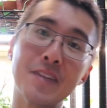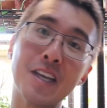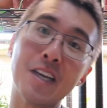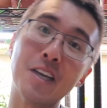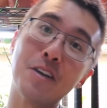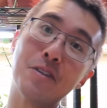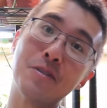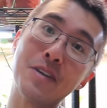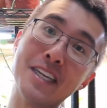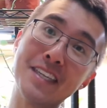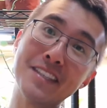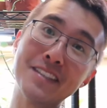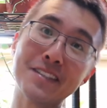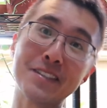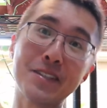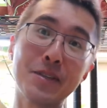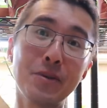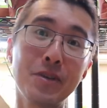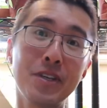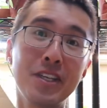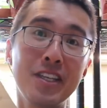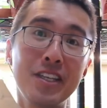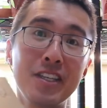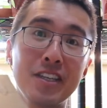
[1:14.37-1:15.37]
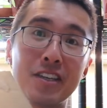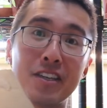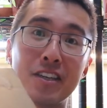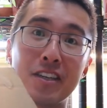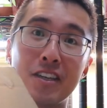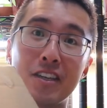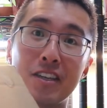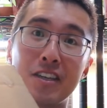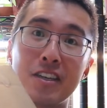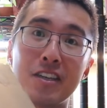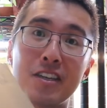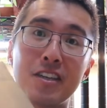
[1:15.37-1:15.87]
Alright, so
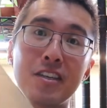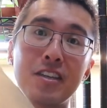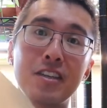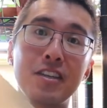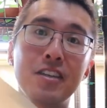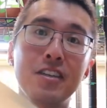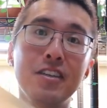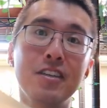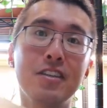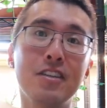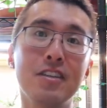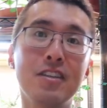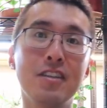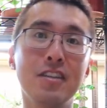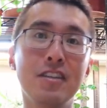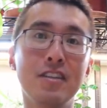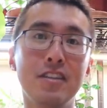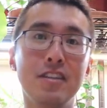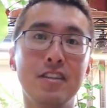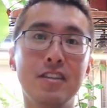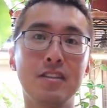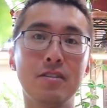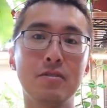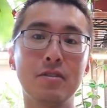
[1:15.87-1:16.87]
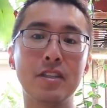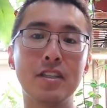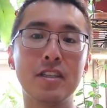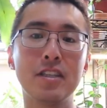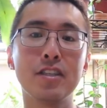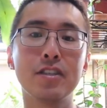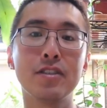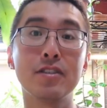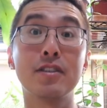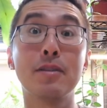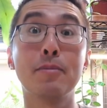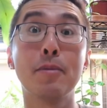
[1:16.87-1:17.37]
here are, well,
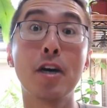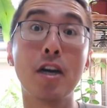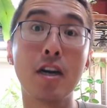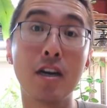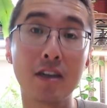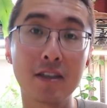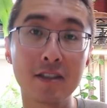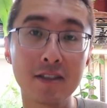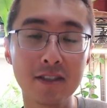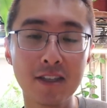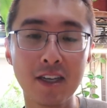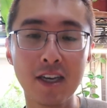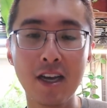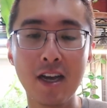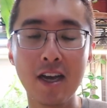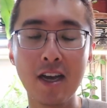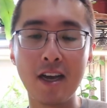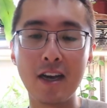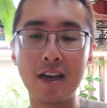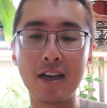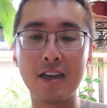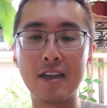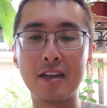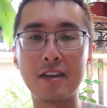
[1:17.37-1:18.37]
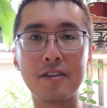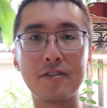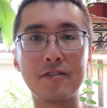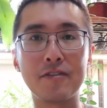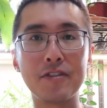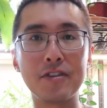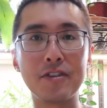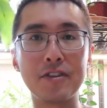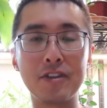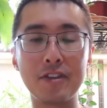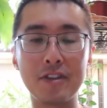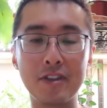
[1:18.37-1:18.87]
here's the box uh,
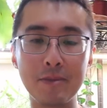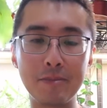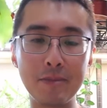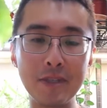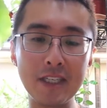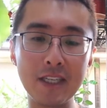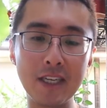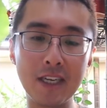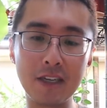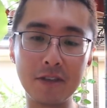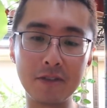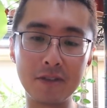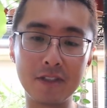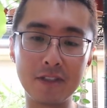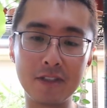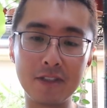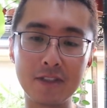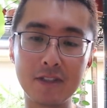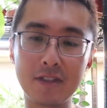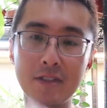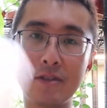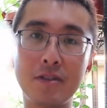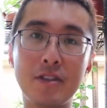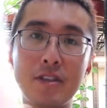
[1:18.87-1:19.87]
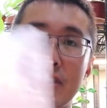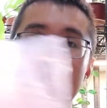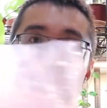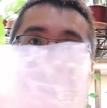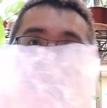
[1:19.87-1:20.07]
for the bee houses, so there